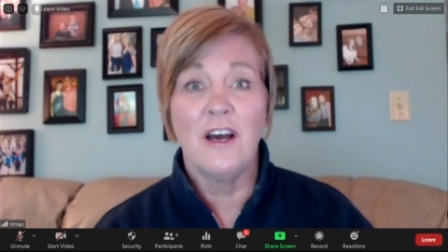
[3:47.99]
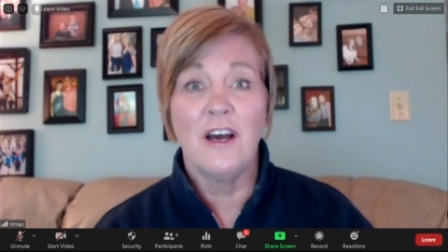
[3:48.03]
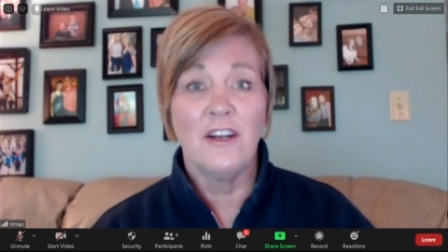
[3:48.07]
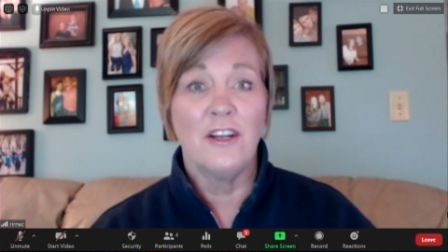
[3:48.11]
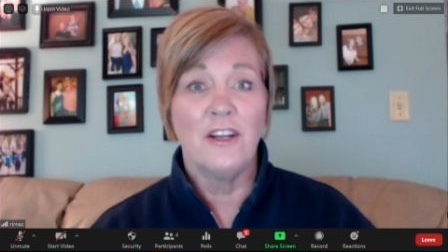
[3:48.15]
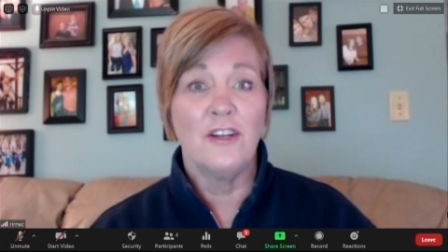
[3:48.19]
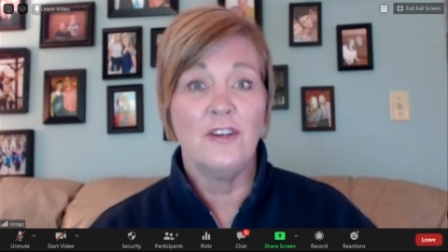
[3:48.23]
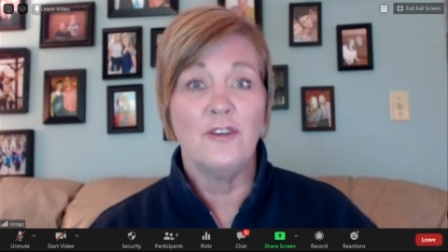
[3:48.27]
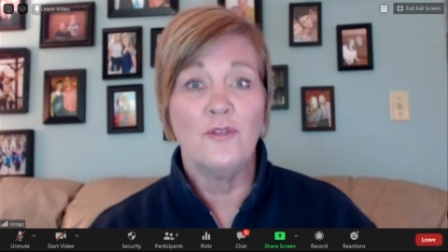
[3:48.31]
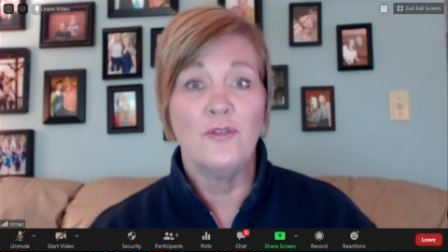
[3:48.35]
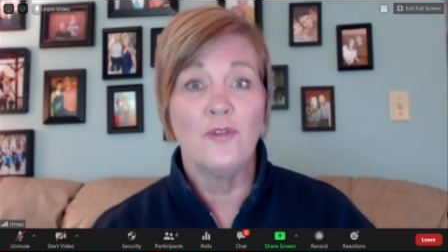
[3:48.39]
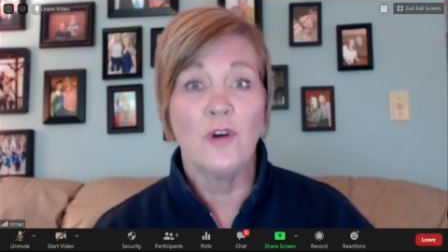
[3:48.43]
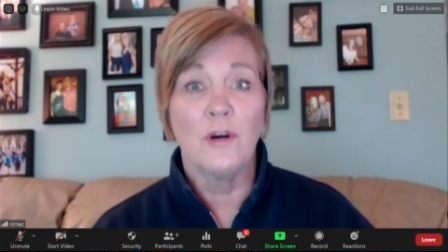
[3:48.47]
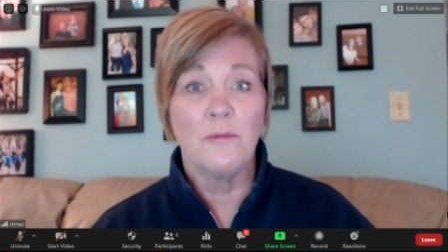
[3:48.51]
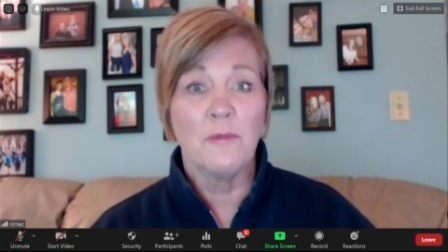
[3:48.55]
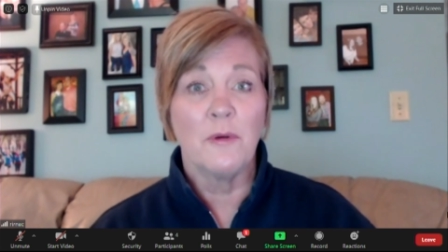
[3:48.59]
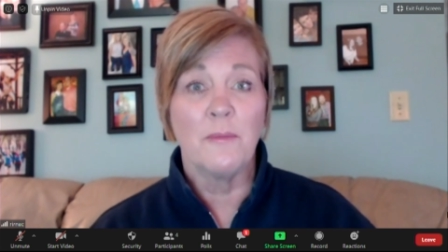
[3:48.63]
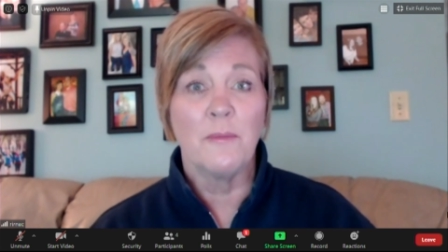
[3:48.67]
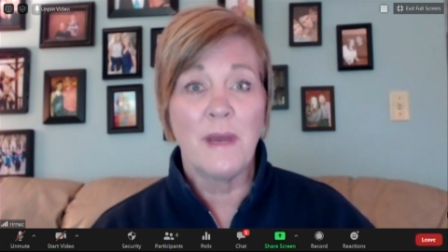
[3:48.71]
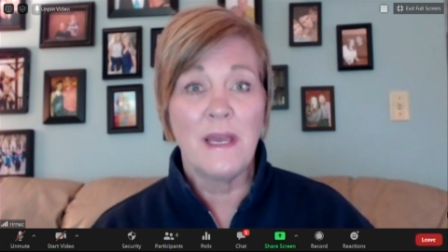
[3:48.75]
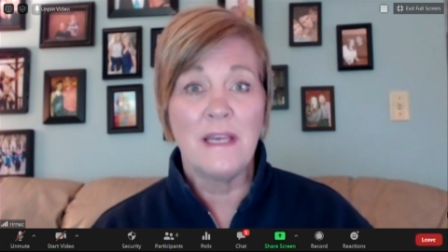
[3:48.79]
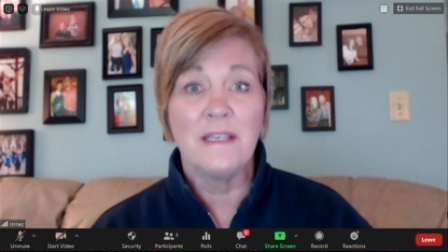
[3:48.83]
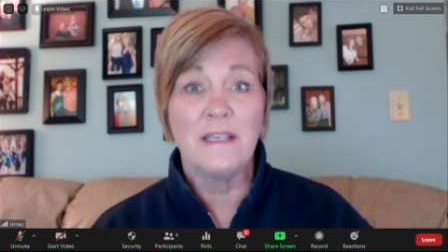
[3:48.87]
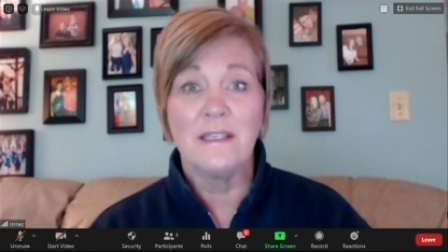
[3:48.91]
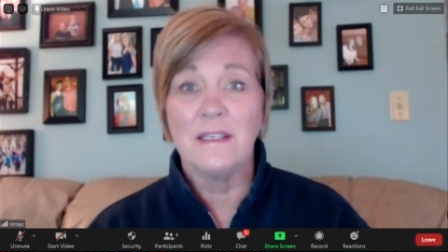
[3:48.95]
on a normal
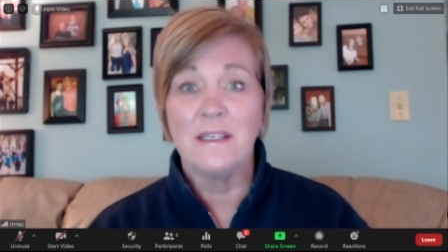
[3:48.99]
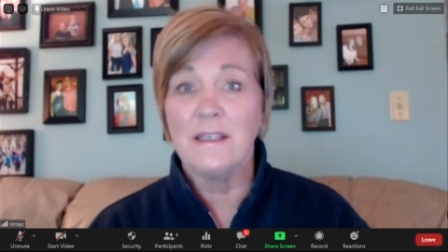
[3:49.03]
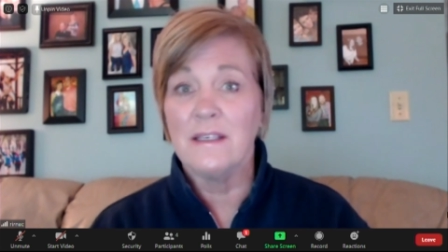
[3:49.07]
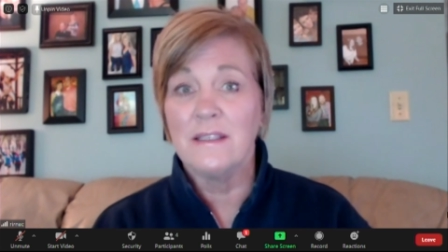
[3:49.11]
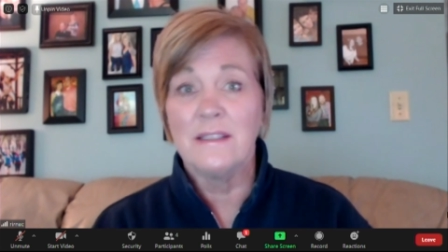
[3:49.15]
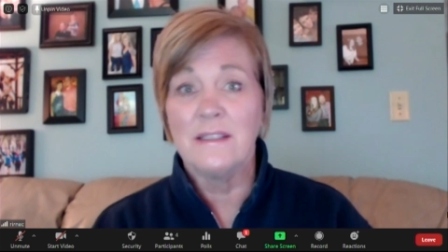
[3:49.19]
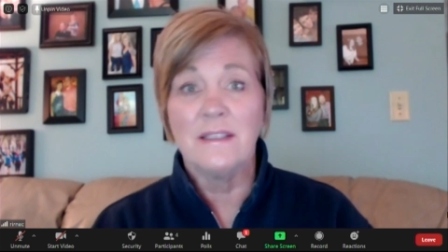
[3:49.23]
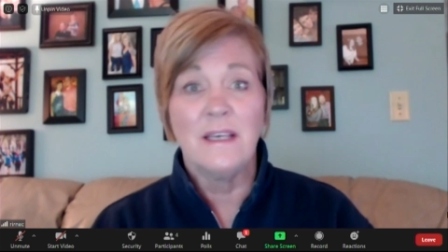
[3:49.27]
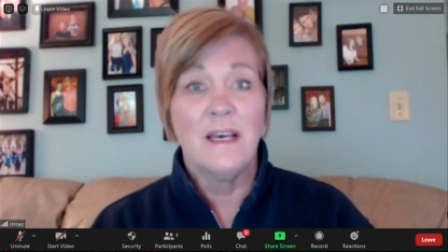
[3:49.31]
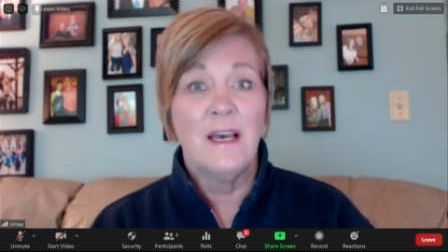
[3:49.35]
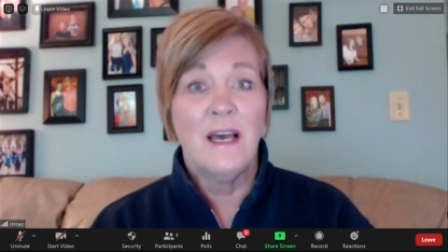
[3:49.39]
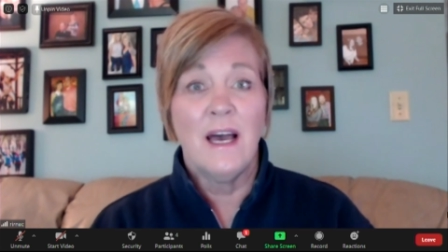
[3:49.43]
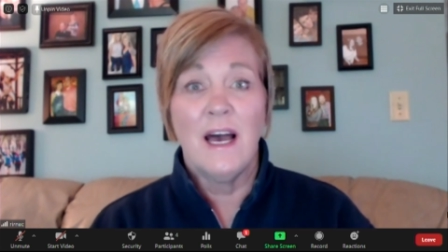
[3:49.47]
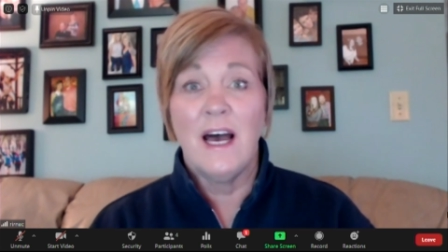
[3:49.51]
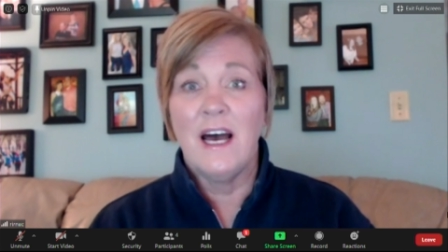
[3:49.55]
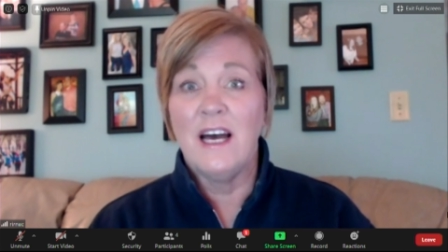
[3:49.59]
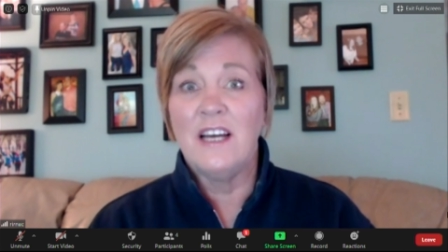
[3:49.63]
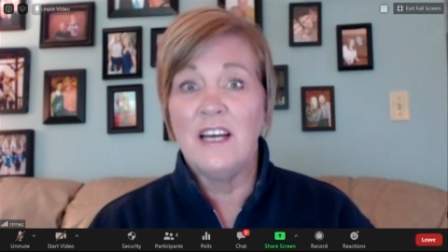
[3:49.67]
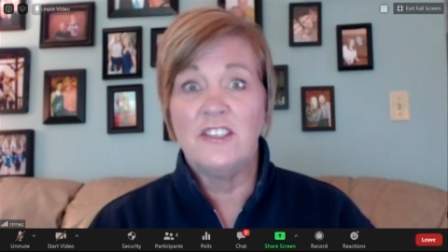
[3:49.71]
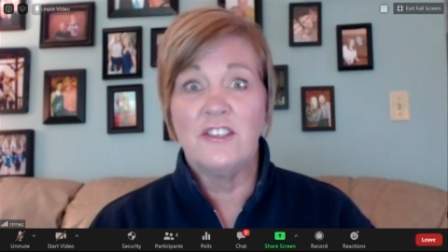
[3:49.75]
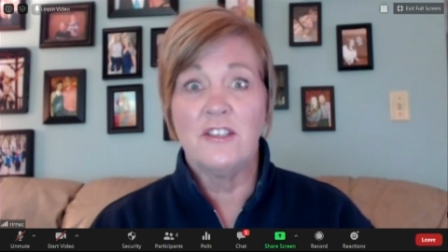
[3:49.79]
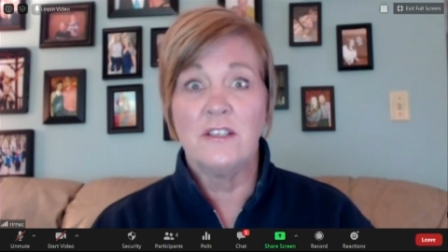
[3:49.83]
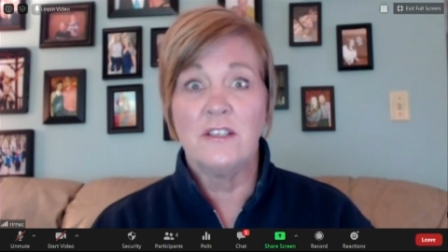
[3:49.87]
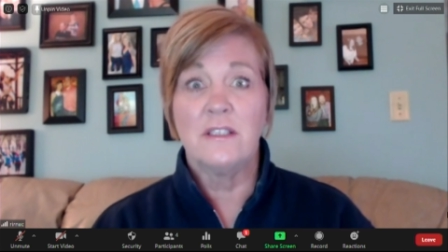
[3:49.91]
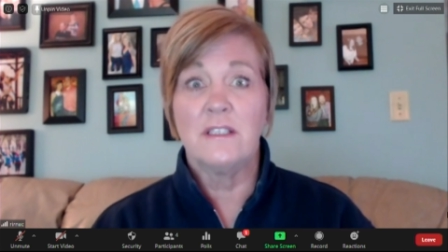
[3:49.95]
basis uh,
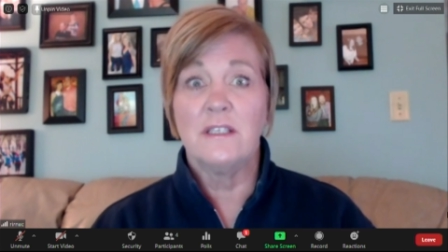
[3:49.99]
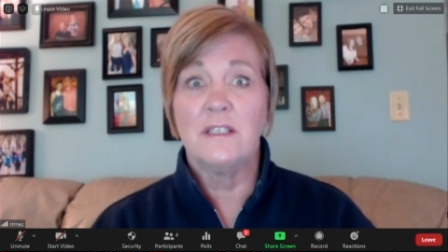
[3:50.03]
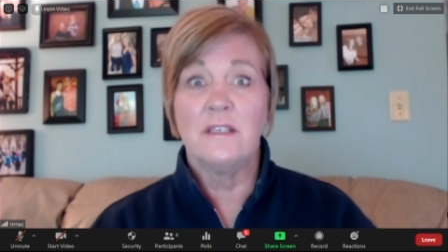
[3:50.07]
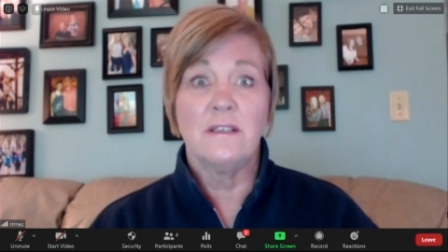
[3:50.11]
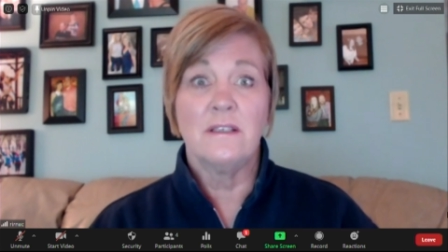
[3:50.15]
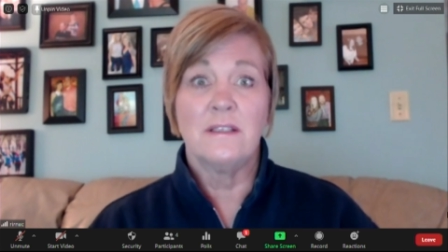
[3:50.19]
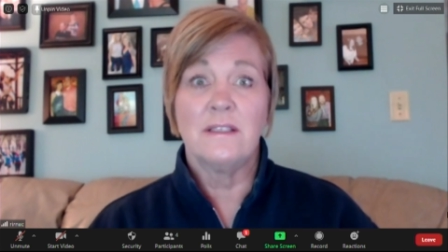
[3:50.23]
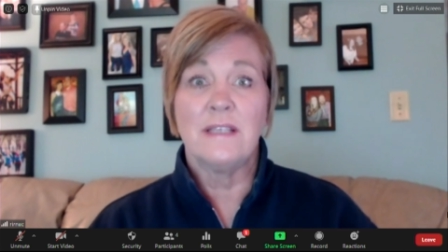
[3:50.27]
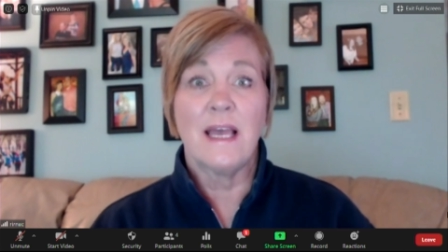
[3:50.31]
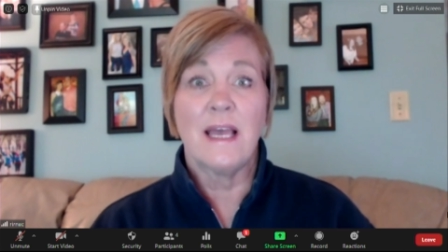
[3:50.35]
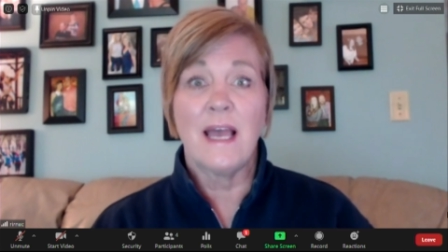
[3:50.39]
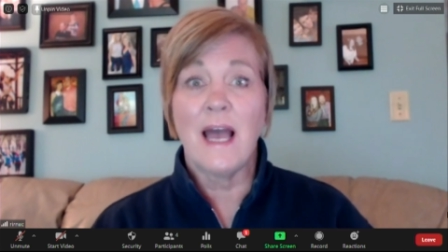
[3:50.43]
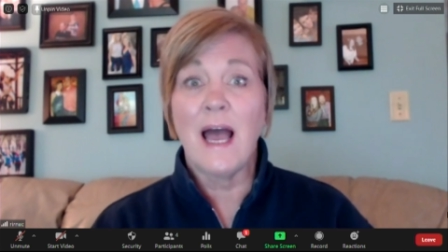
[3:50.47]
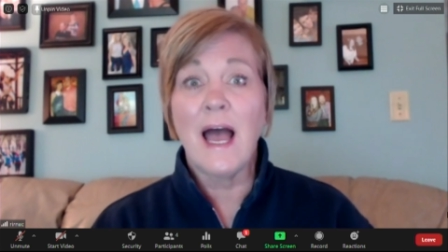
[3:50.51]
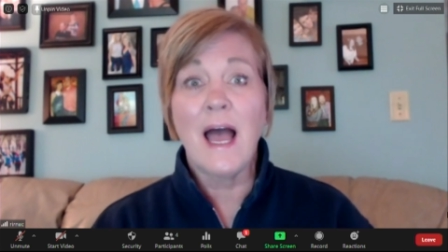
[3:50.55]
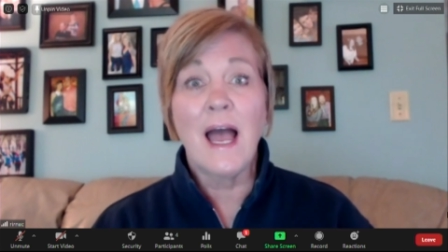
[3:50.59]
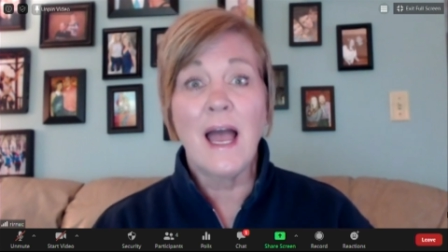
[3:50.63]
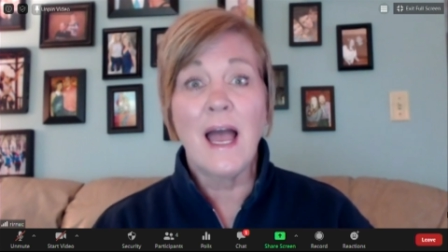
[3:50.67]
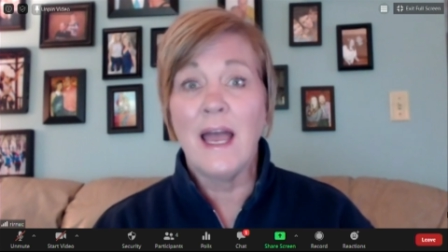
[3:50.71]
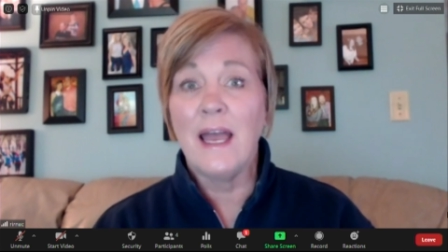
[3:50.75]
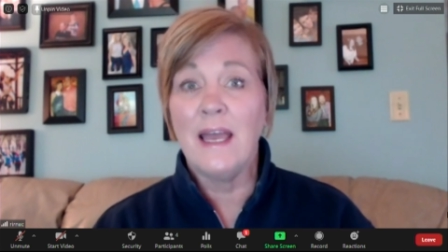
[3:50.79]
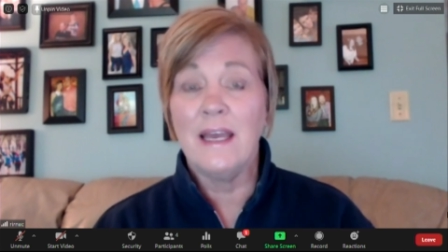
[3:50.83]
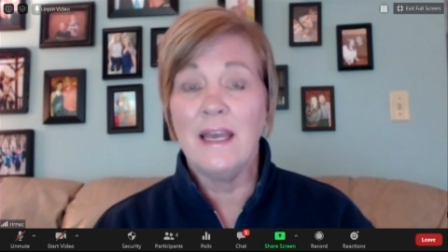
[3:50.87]
just to say hi.